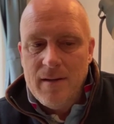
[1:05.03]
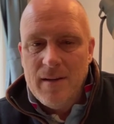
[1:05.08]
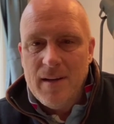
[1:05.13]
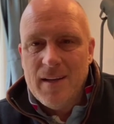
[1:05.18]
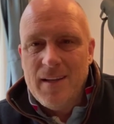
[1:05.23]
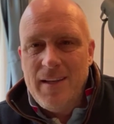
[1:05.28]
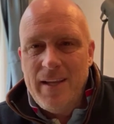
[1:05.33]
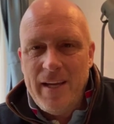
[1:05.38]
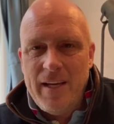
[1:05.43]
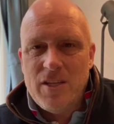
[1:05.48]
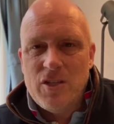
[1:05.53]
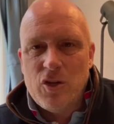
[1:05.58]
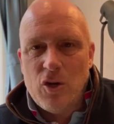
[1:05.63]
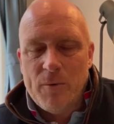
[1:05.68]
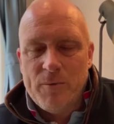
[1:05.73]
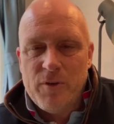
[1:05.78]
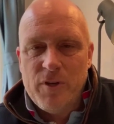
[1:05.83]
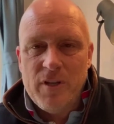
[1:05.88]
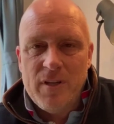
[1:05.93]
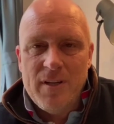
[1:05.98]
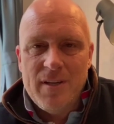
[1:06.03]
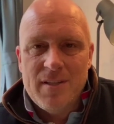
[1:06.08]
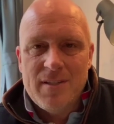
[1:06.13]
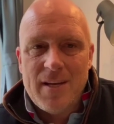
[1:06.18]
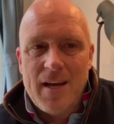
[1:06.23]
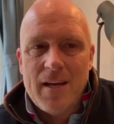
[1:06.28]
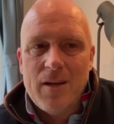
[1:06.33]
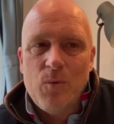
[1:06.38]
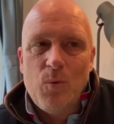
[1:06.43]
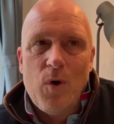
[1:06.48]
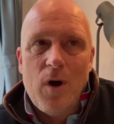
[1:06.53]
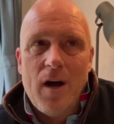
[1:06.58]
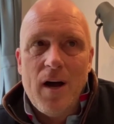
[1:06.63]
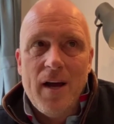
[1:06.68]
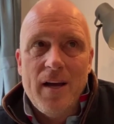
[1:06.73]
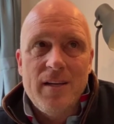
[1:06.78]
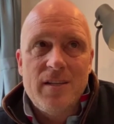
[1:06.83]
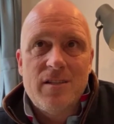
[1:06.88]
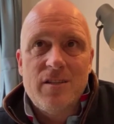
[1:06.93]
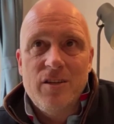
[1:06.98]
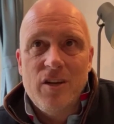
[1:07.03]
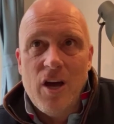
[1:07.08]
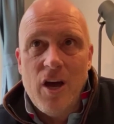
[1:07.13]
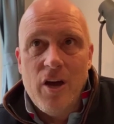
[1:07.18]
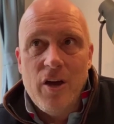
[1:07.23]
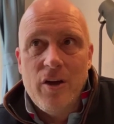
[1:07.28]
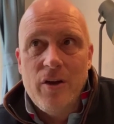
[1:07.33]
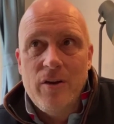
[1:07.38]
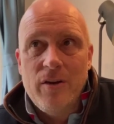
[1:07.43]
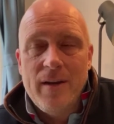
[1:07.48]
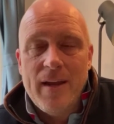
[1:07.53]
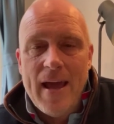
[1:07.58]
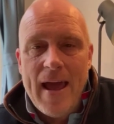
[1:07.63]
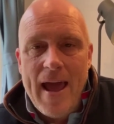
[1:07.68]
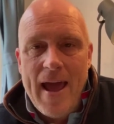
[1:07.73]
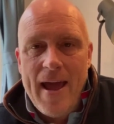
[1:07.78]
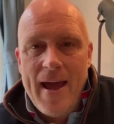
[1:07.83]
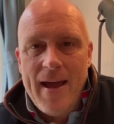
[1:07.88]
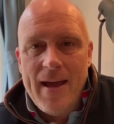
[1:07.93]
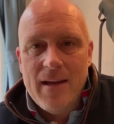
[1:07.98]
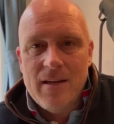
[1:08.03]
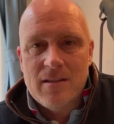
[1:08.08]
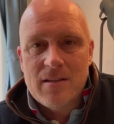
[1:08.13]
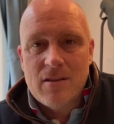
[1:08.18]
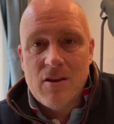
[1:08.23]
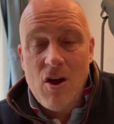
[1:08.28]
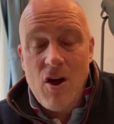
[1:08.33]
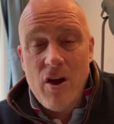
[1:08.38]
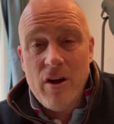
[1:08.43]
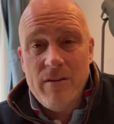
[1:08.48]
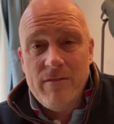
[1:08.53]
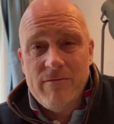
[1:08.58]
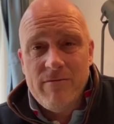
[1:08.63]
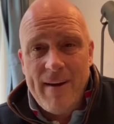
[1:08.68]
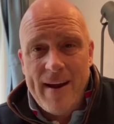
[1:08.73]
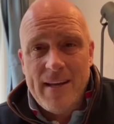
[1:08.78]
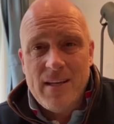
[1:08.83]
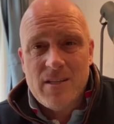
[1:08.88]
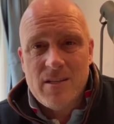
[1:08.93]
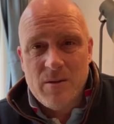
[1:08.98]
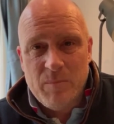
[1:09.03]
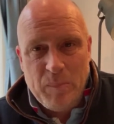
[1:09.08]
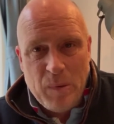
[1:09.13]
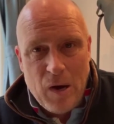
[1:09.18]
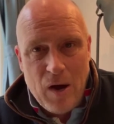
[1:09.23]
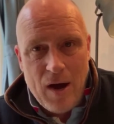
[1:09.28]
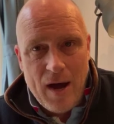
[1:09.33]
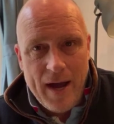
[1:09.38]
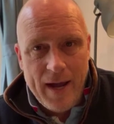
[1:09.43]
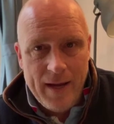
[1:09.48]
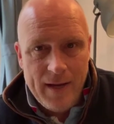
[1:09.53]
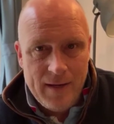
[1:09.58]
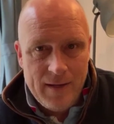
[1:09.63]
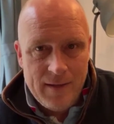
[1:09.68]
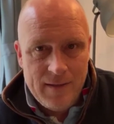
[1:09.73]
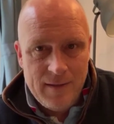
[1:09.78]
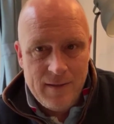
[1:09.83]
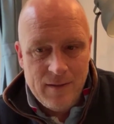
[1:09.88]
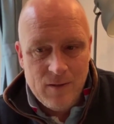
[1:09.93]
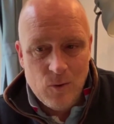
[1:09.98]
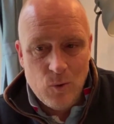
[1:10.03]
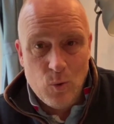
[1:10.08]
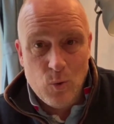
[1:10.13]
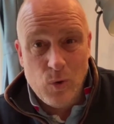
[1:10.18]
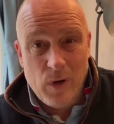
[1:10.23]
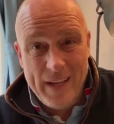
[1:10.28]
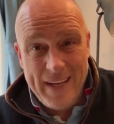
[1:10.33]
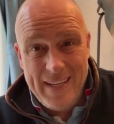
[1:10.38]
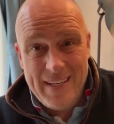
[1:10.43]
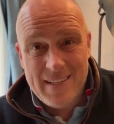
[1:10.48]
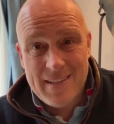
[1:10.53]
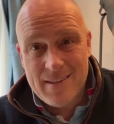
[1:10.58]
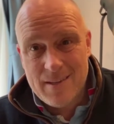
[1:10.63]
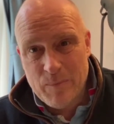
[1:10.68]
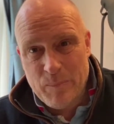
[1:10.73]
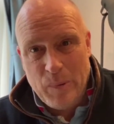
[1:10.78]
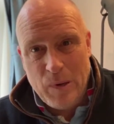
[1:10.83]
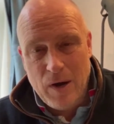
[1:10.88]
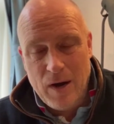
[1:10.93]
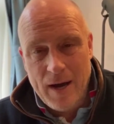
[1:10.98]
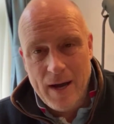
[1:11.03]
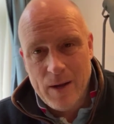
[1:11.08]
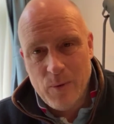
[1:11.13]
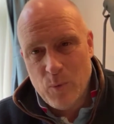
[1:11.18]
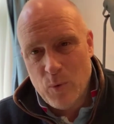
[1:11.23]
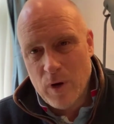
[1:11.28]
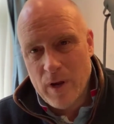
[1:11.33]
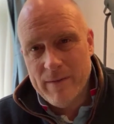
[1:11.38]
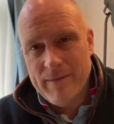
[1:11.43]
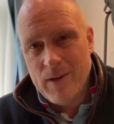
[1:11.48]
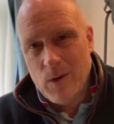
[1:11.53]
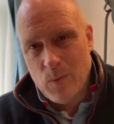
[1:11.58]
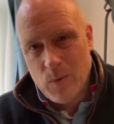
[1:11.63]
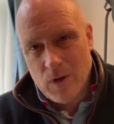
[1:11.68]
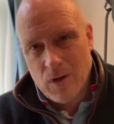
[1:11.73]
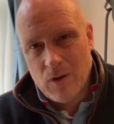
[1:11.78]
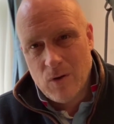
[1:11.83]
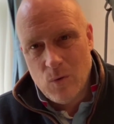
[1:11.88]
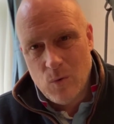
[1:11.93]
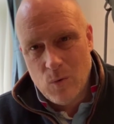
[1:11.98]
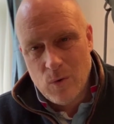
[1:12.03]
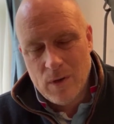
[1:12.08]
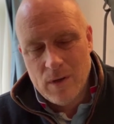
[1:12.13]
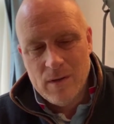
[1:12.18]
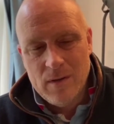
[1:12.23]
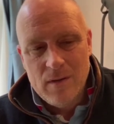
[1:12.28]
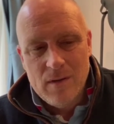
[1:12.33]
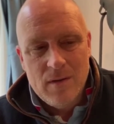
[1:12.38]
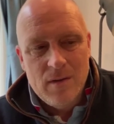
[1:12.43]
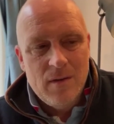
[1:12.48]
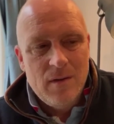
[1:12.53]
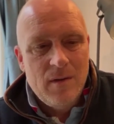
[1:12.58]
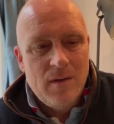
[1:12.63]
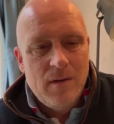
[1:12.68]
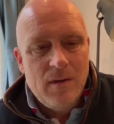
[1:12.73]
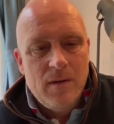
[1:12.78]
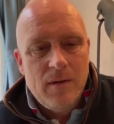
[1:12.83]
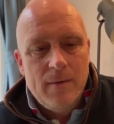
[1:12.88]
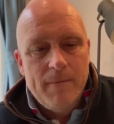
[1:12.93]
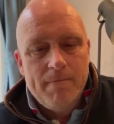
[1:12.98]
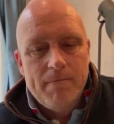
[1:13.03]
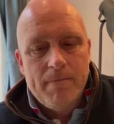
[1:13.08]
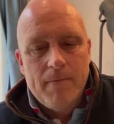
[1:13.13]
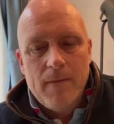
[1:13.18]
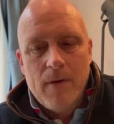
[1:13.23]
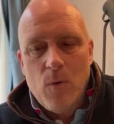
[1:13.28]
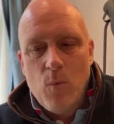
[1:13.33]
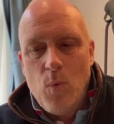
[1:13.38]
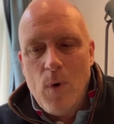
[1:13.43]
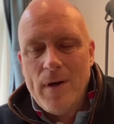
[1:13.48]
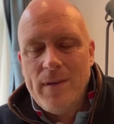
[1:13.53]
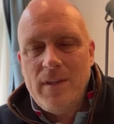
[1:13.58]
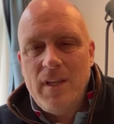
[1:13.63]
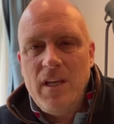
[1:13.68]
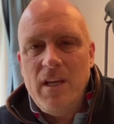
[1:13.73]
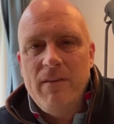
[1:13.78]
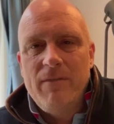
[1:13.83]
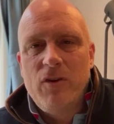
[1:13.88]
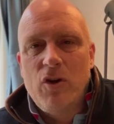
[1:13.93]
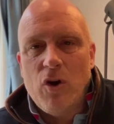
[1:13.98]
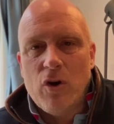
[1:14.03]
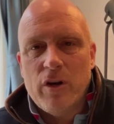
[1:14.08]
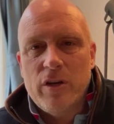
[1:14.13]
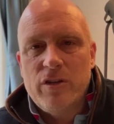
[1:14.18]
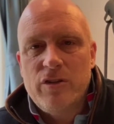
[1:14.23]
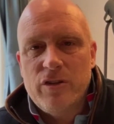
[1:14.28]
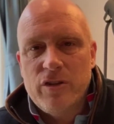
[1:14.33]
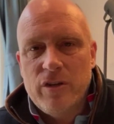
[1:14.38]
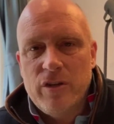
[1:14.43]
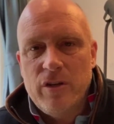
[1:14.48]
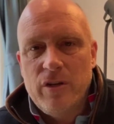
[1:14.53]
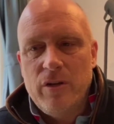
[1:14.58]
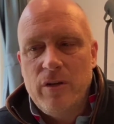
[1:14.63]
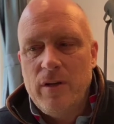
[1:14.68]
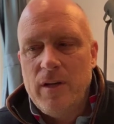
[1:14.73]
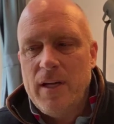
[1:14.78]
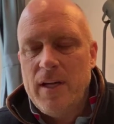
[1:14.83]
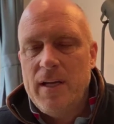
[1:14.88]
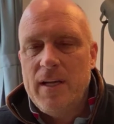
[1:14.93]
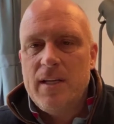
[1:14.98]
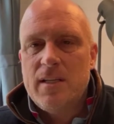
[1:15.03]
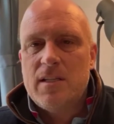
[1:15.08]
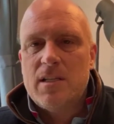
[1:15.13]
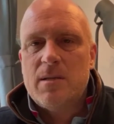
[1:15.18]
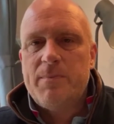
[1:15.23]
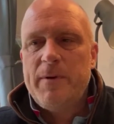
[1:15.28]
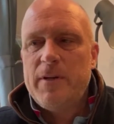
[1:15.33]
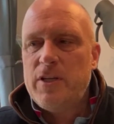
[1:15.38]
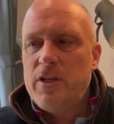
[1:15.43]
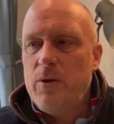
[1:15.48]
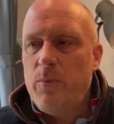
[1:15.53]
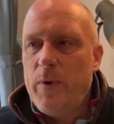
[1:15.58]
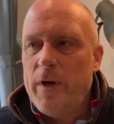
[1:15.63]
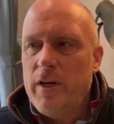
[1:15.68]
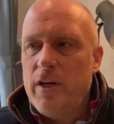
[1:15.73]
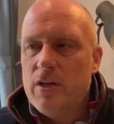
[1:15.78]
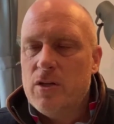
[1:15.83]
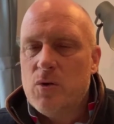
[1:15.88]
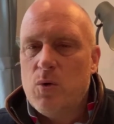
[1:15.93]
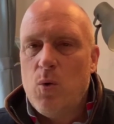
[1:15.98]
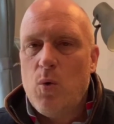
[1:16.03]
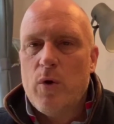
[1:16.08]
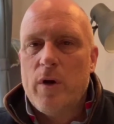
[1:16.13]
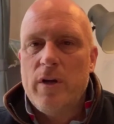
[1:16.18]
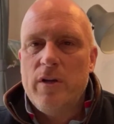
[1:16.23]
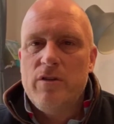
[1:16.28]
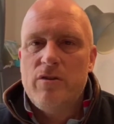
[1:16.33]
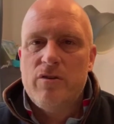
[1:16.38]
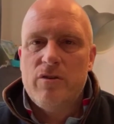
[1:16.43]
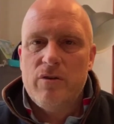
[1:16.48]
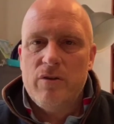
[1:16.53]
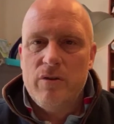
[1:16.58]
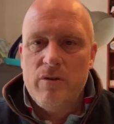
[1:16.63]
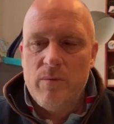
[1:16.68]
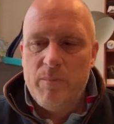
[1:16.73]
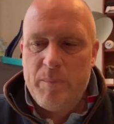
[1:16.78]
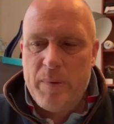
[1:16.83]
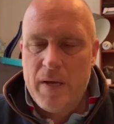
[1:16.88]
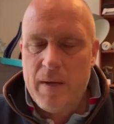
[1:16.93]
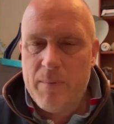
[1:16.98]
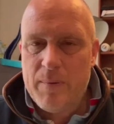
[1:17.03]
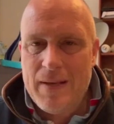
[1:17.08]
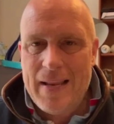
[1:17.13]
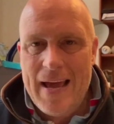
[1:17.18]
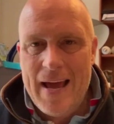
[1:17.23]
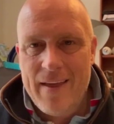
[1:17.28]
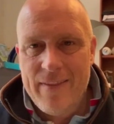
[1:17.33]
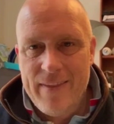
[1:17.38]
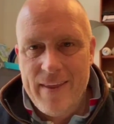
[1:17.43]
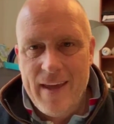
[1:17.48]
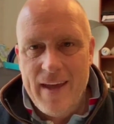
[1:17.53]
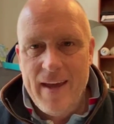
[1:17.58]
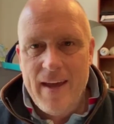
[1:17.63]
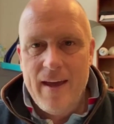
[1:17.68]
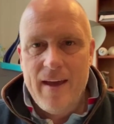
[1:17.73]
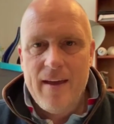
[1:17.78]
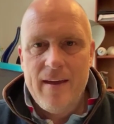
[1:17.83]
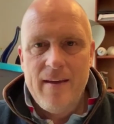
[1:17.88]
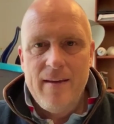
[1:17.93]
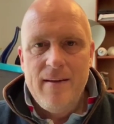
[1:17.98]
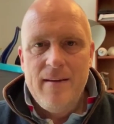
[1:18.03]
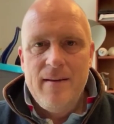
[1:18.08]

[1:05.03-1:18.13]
A lease option is otherwise known as kind of rent to buy or lease to buy, whatever you want to call it. One thing you've got to do is, especially when you're talking to people out there